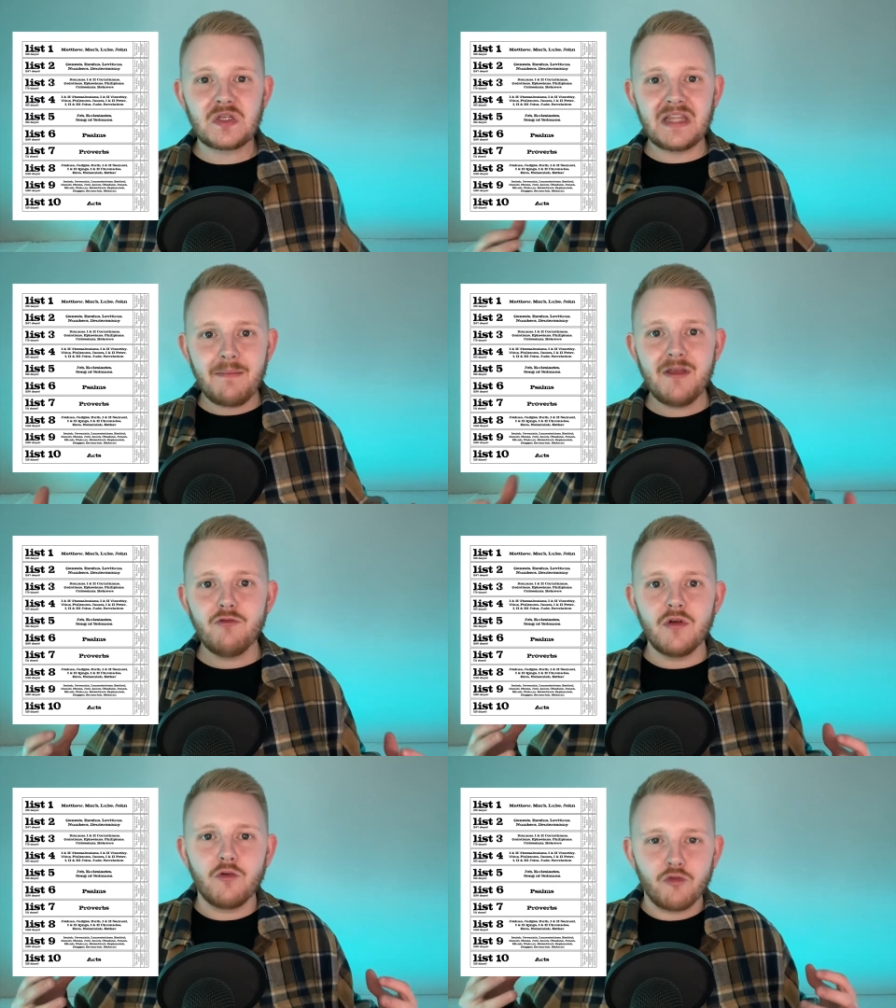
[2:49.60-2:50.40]
So let
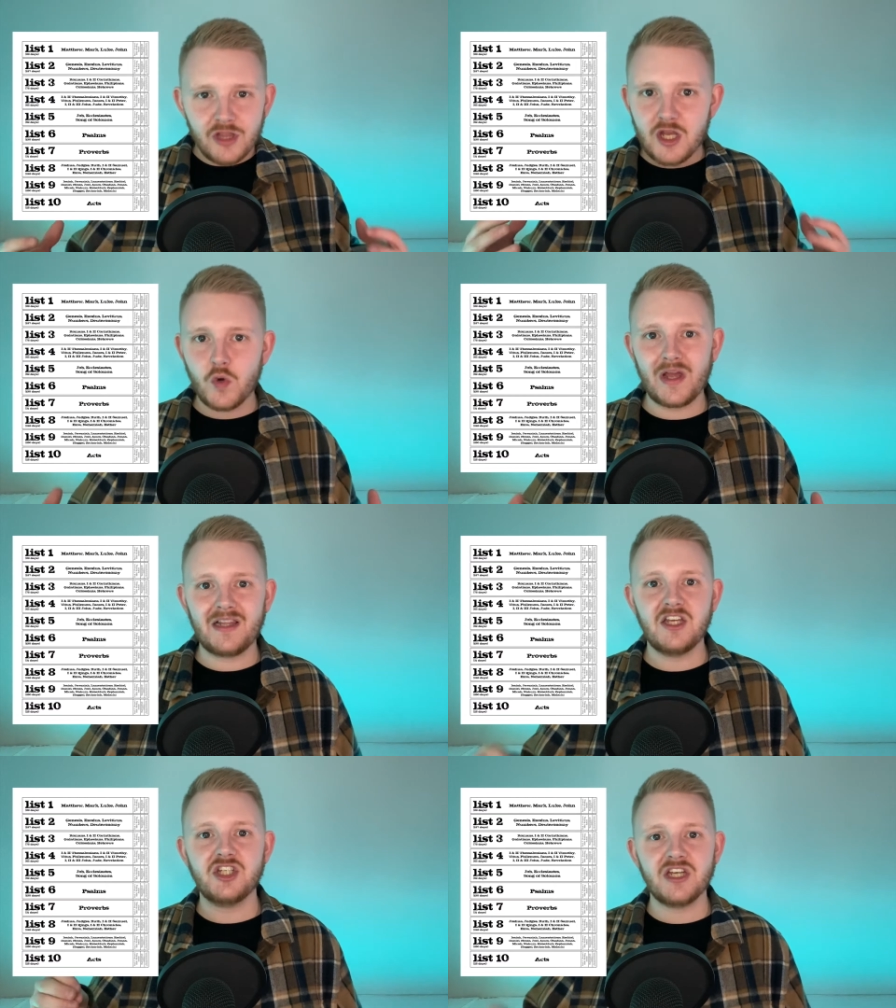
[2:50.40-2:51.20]
me really
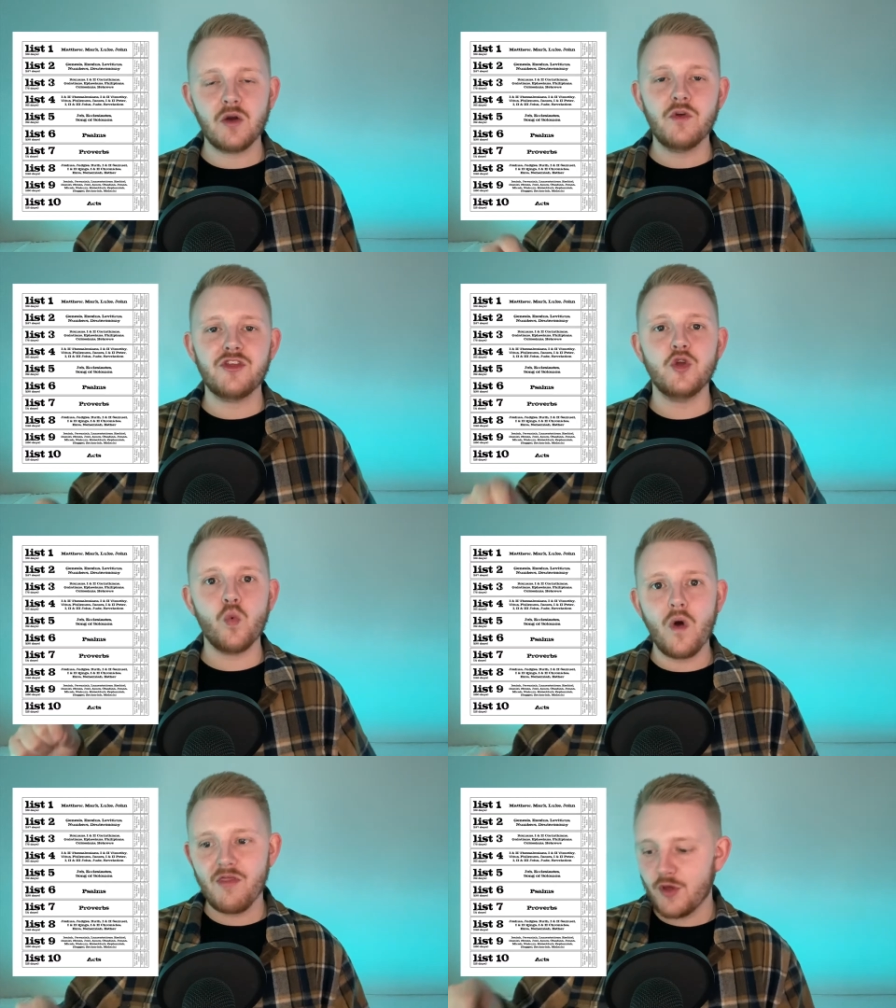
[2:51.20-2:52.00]
quickly share with you
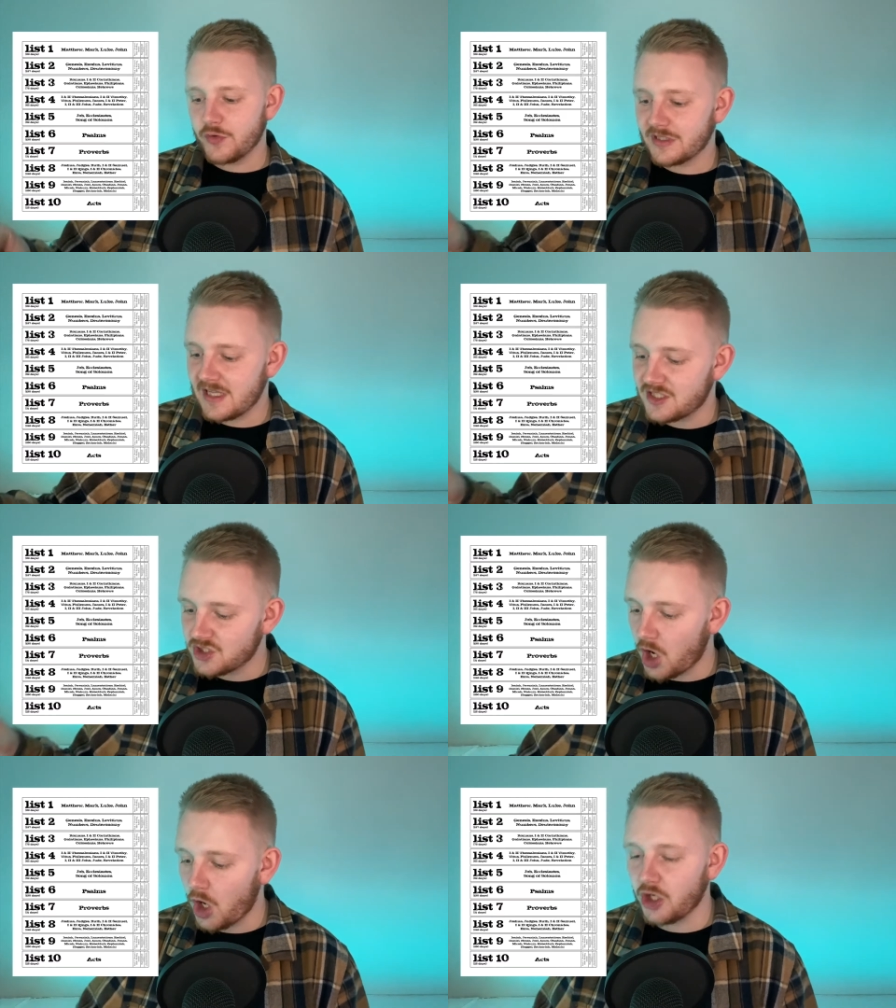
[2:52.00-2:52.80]
what those
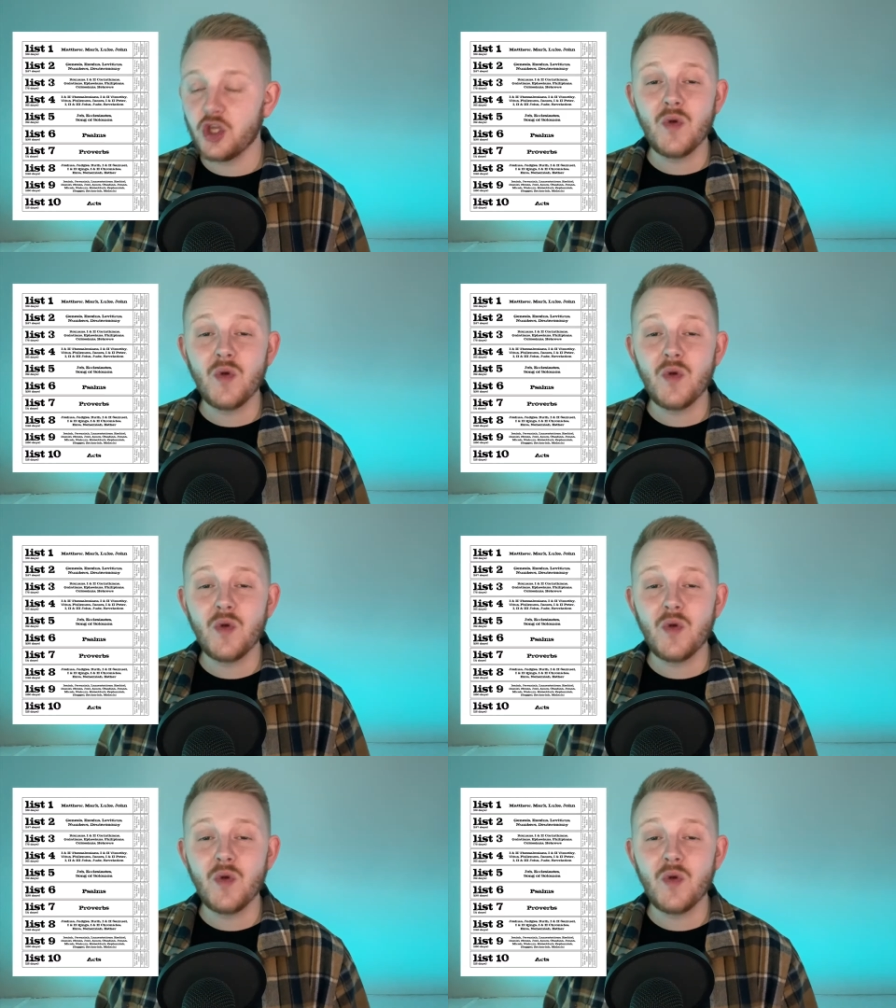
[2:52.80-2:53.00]
lists are.